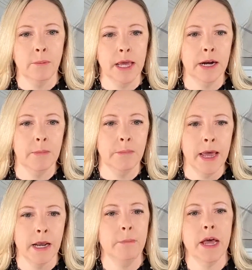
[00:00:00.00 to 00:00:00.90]
in
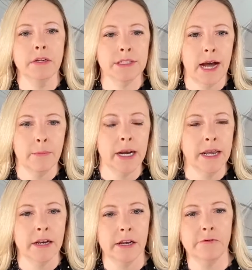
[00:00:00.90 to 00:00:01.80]
a
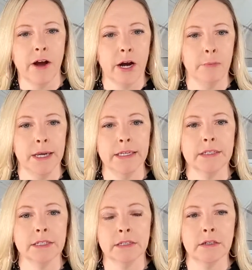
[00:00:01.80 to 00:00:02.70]
male-dominated
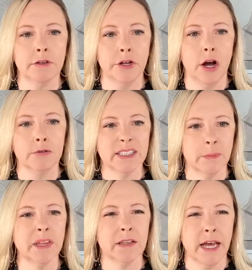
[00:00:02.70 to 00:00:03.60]
environment,
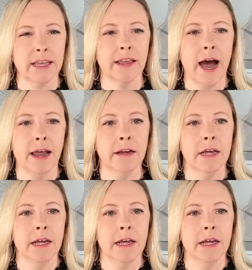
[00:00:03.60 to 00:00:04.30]
something like that.